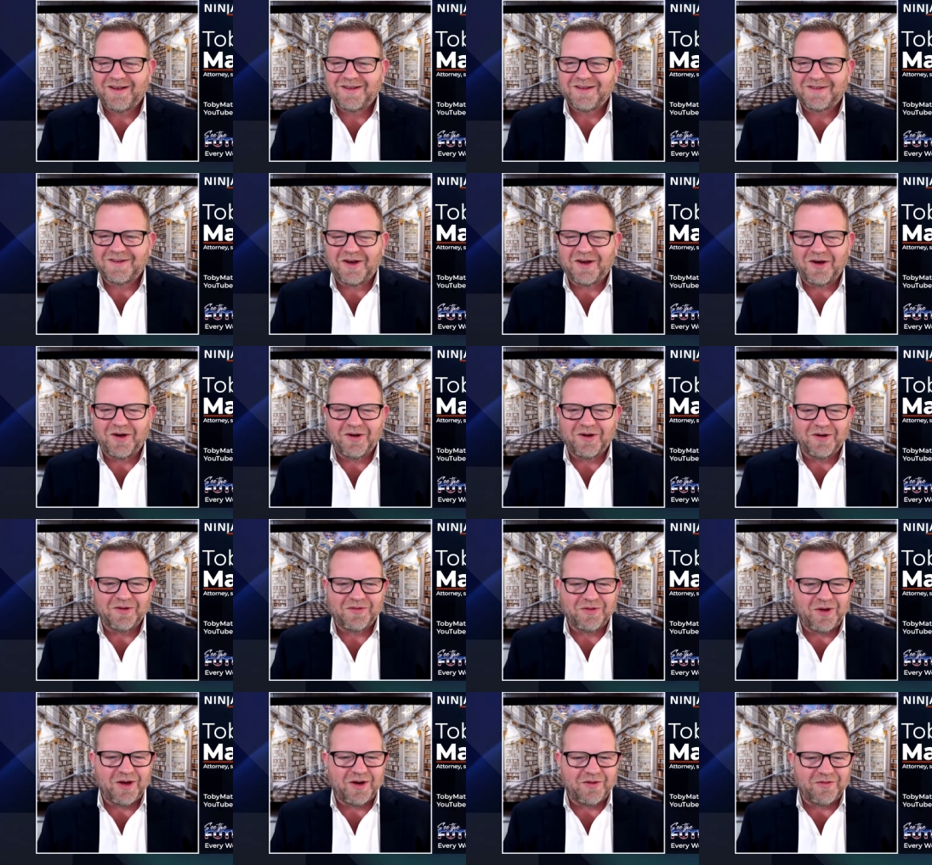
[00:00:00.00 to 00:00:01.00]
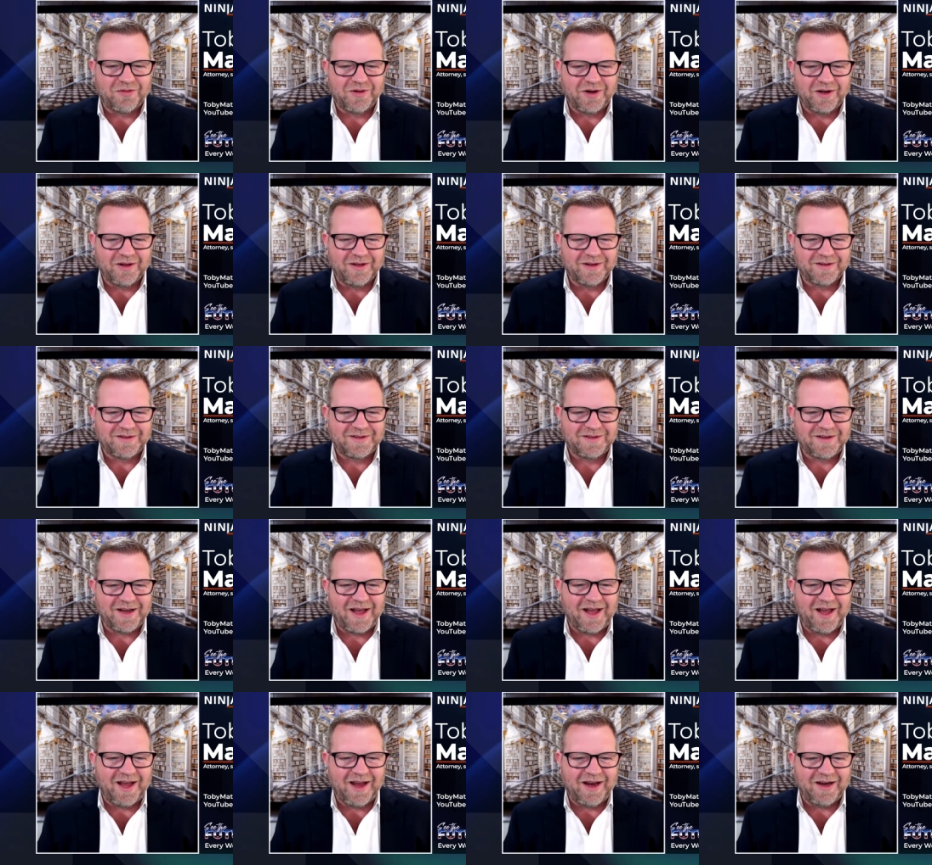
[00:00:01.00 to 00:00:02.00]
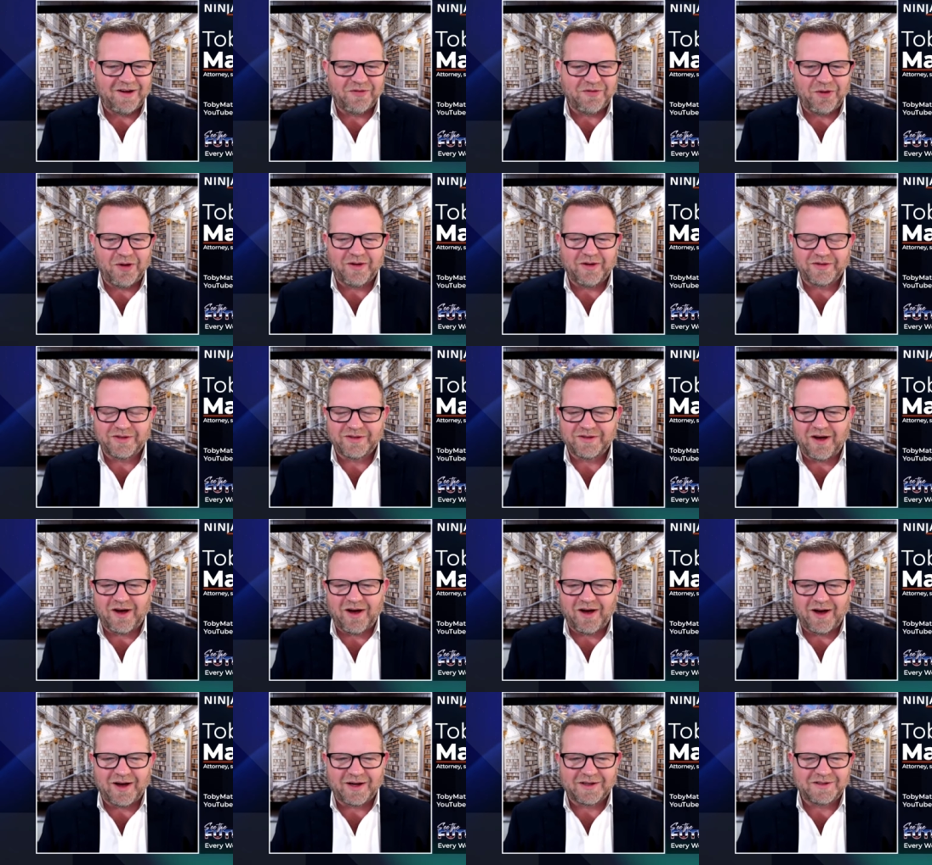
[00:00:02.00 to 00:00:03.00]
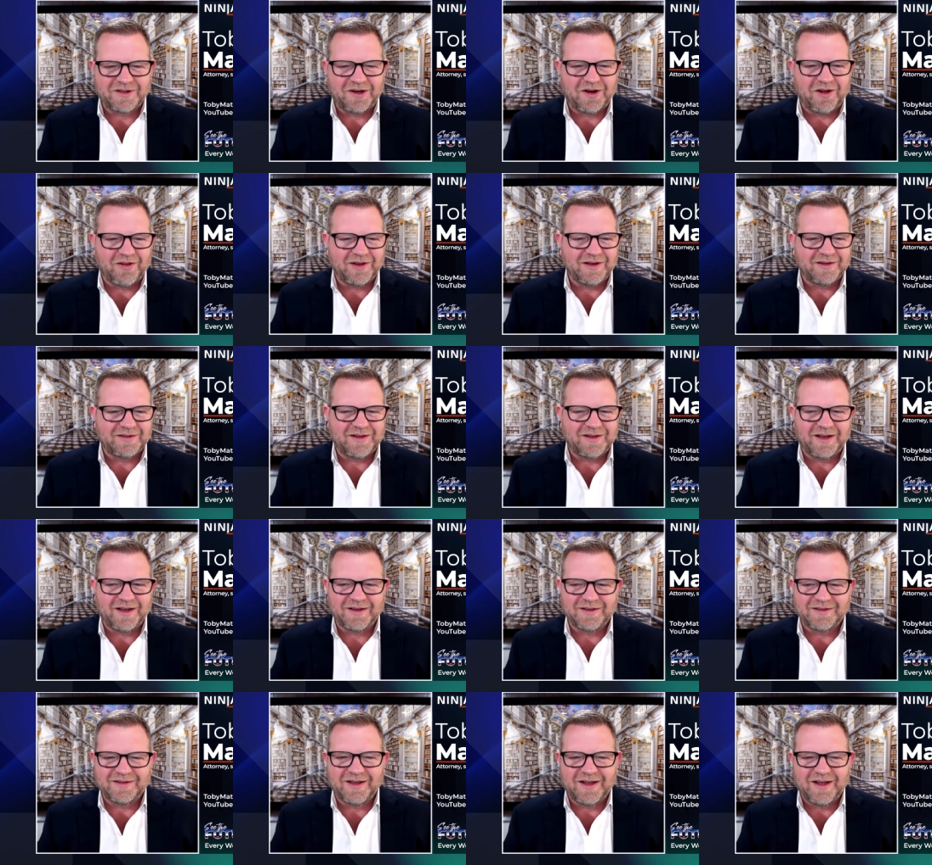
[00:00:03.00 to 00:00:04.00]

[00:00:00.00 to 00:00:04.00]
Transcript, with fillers: So if you have real estate, if you have stocks and all these things,